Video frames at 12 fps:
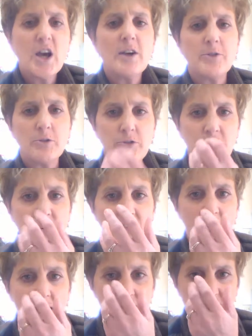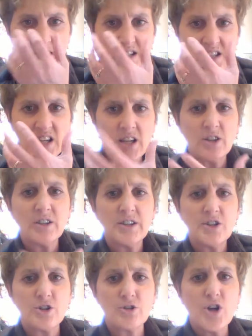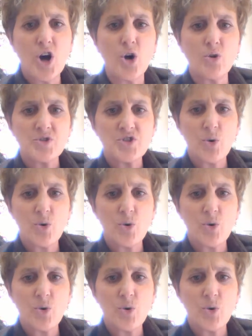If you feel that tickle in your nose